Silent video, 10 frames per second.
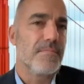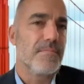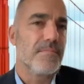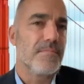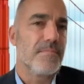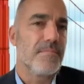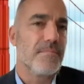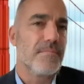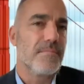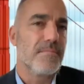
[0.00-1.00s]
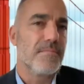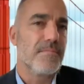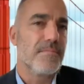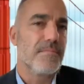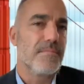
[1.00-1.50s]

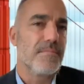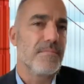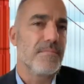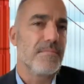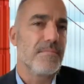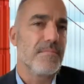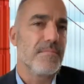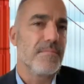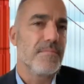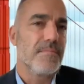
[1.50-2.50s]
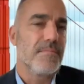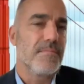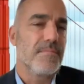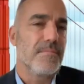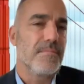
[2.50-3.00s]

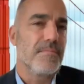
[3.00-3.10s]
(not speaking)